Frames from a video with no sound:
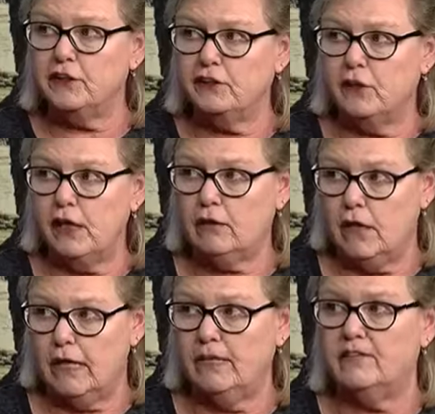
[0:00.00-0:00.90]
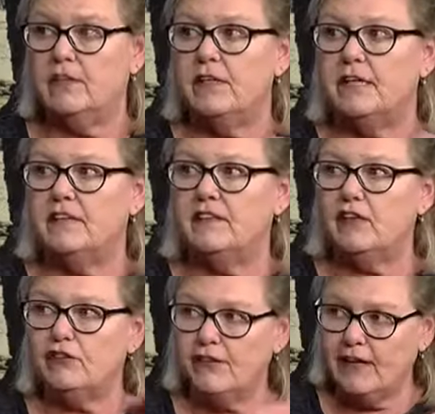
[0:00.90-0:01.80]
Talk to, to our clients that. is
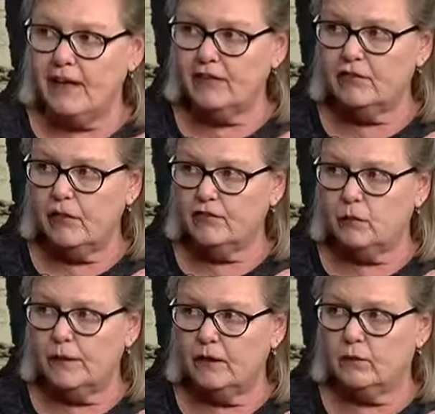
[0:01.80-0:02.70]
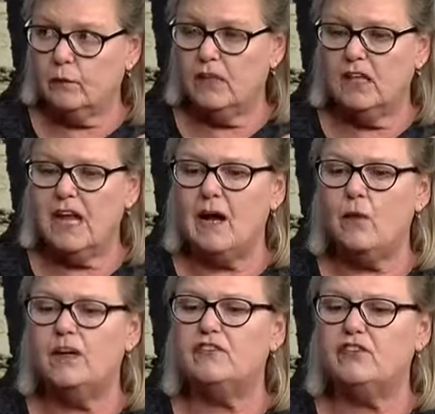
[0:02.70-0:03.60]
our tax software will allow
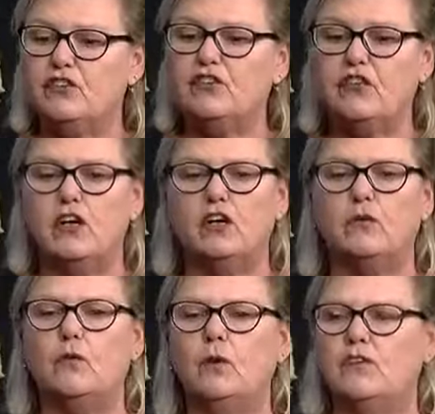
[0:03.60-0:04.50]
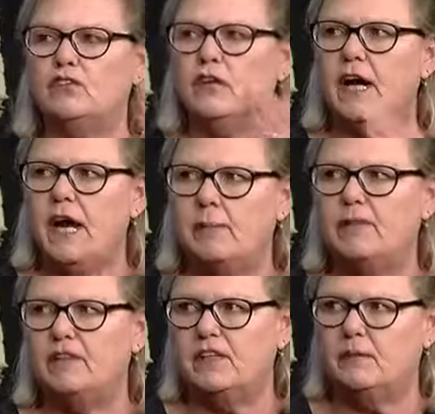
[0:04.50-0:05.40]
us show what is going to
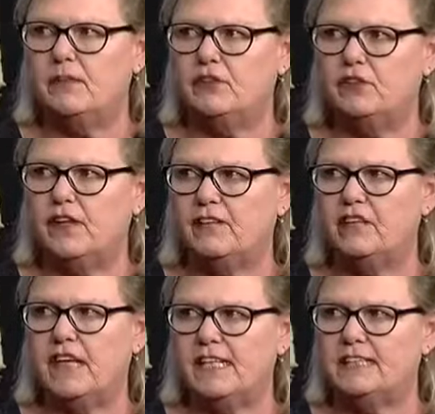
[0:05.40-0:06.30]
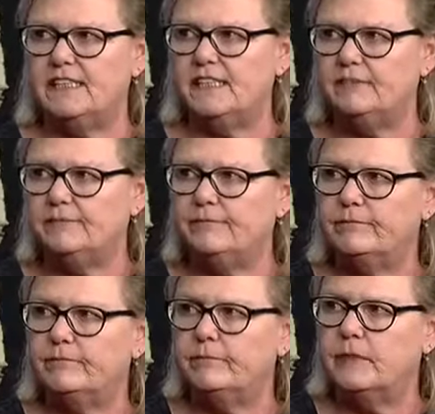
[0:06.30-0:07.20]
happen to them in 2018.
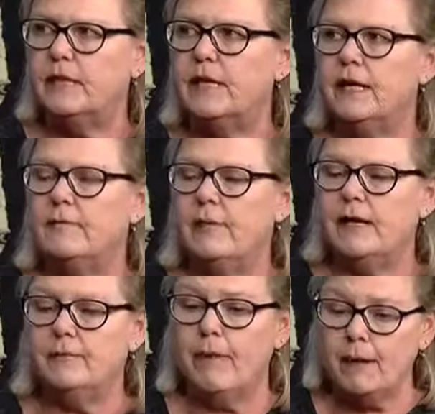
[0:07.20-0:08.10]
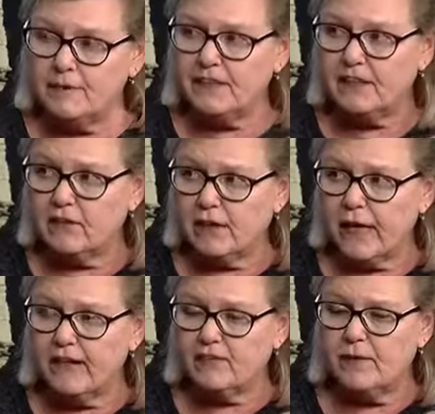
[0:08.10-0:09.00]
Really? In my particular
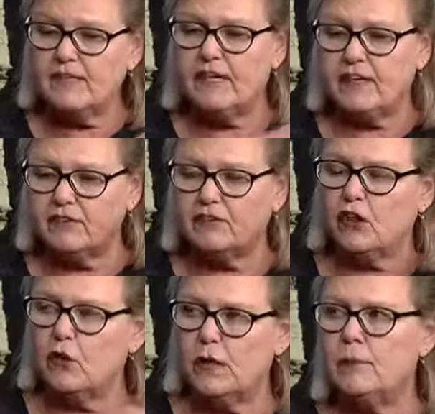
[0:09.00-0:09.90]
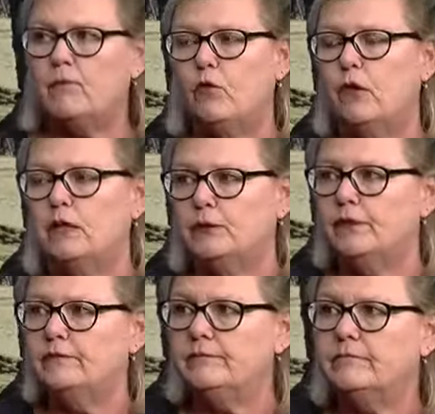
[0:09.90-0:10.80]
case, my taxes are going up
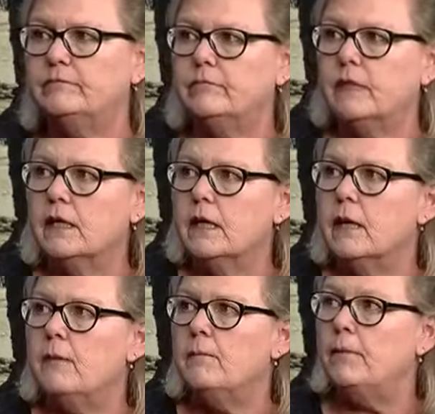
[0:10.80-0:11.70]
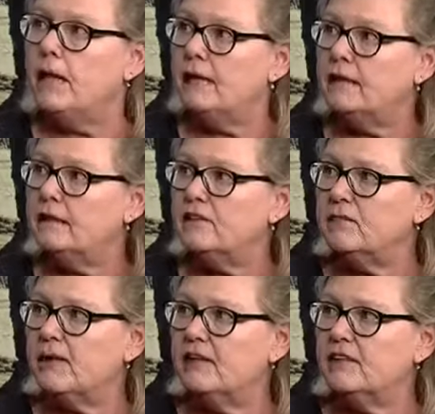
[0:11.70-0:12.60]
400, but it's
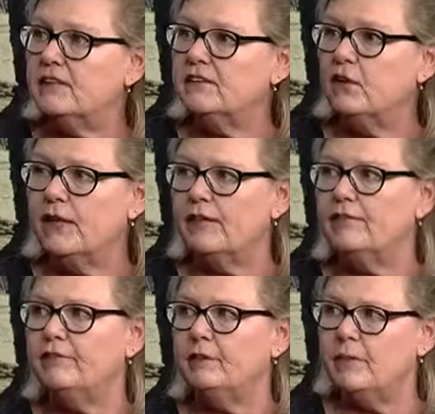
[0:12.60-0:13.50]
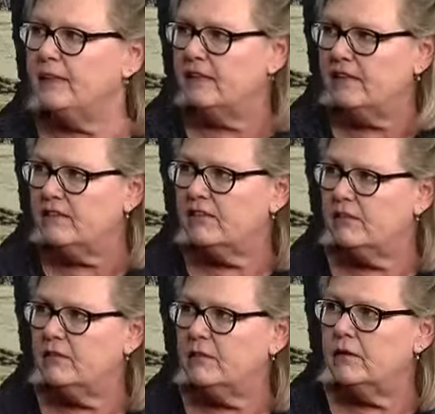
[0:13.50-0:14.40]
because I don't have dependents. Yeah.